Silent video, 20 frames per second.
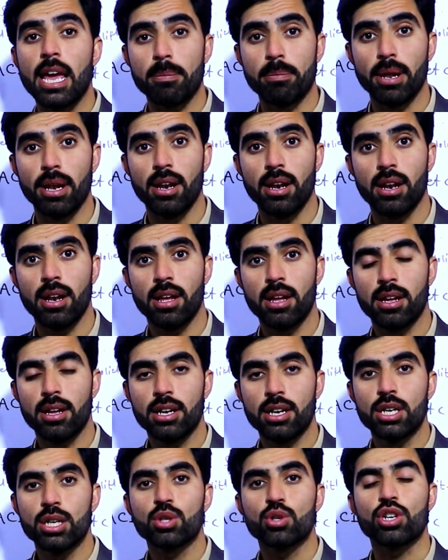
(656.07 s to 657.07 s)
able
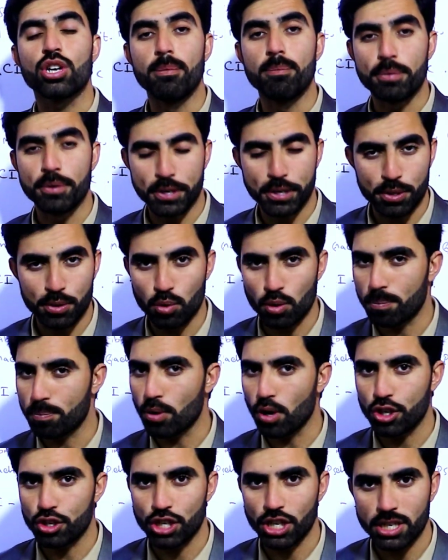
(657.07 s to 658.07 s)
to complete your
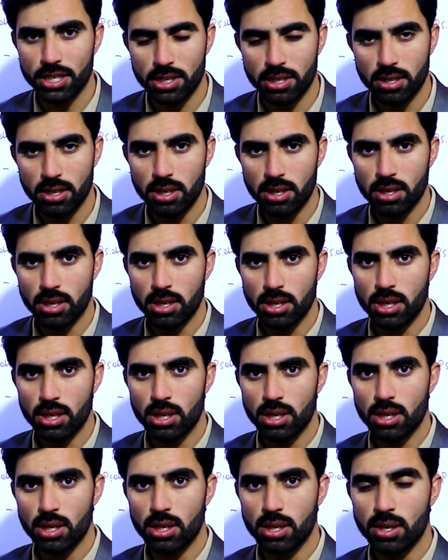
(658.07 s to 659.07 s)
project,
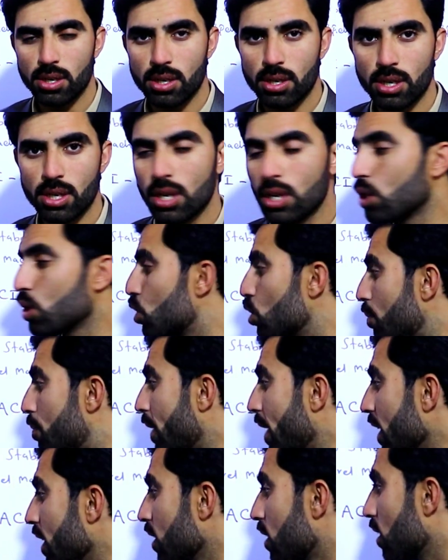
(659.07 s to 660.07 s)
to
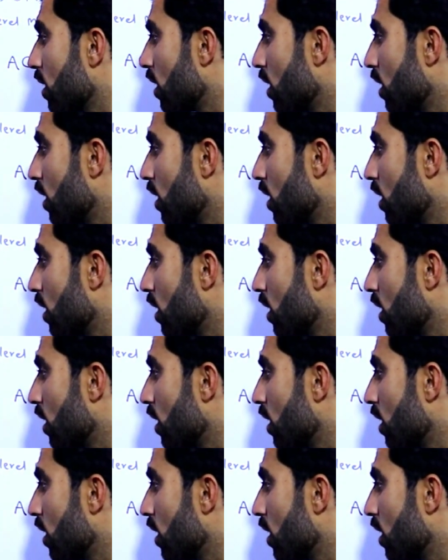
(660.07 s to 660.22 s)
bring